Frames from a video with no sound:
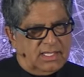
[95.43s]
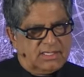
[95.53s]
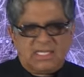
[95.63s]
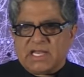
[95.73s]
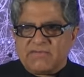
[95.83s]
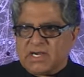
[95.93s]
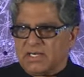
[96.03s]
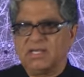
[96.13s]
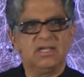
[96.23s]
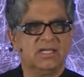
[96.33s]
They
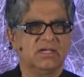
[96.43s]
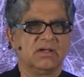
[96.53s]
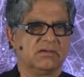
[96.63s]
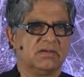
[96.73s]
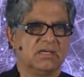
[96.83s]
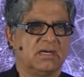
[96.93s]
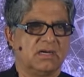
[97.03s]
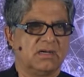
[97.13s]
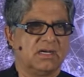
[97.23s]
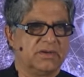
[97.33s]
never
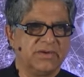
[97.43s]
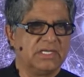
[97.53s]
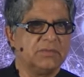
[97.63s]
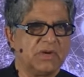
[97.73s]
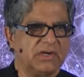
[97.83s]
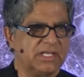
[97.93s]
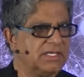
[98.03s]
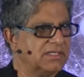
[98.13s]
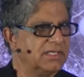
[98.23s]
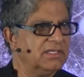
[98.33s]
agreed about
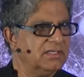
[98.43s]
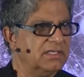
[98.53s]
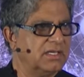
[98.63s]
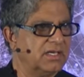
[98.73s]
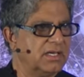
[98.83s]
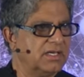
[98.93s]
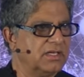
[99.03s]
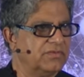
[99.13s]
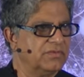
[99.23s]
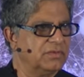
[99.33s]
anything. Yeah,
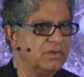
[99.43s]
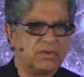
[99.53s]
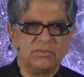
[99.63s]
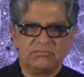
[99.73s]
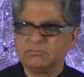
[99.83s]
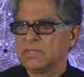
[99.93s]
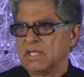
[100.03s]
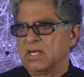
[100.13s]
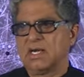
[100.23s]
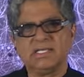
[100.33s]
if you know
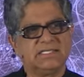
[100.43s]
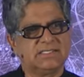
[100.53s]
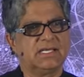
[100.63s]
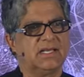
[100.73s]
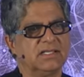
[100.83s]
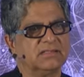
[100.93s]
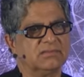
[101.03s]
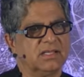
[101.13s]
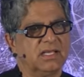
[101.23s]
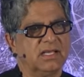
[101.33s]
Einstein,
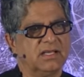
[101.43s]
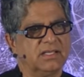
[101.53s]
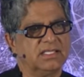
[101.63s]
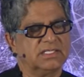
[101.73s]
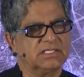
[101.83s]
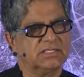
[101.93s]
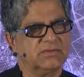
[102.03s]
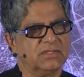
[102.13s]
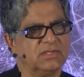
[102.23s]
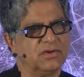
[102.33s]
he's
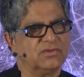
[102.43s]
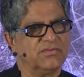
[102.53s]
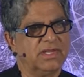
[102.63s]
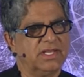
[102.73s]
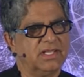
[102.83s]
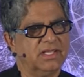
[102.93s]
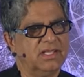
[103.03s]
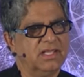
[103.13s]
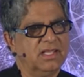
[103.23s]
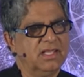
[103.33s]
known very
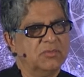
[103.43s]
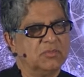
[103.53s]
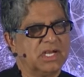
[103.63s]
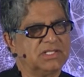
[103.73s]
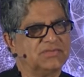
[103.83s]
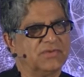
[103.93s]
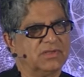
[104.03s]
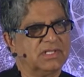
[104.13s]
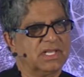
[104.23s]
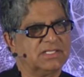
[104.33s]
much
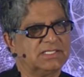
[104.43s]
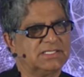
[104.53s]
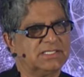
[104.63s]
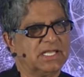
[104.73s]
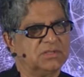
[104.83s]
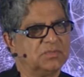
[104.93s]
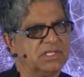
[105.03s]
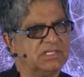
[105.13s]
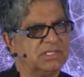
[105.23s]
for that statement, the